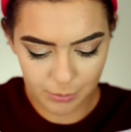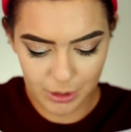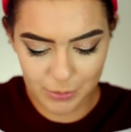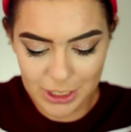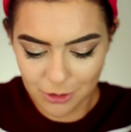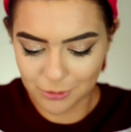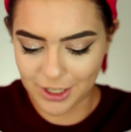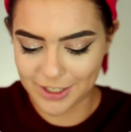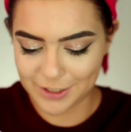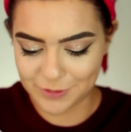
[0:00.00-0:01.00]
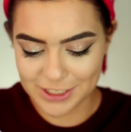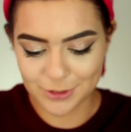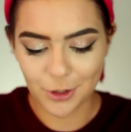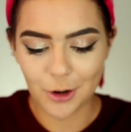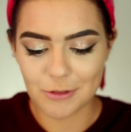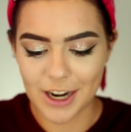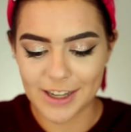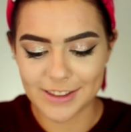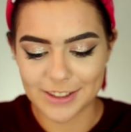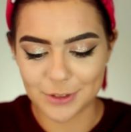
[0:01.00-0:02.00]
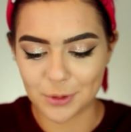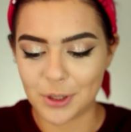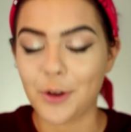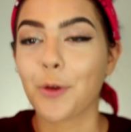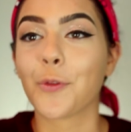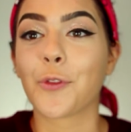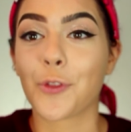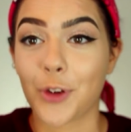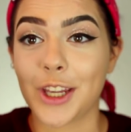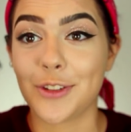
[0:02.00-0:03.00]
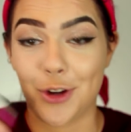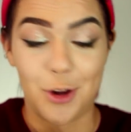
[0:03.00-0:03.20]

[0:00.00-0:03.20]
It might be alright. If these are alright, these were a freaking